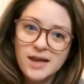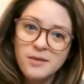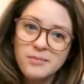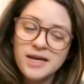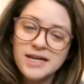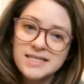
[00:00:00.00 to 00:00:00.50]

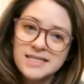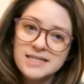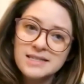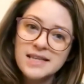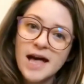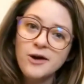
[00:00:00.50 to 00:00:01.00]
because it's
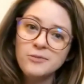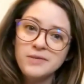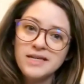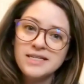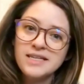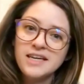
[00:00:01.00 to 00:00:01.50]
allowed
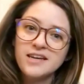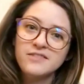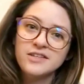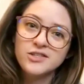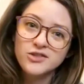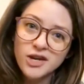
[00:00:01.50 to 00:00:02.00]
me to give
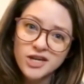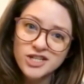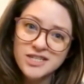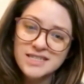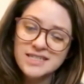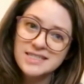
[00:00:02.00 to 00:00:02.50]

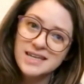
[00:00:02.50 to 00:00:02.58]
instructions,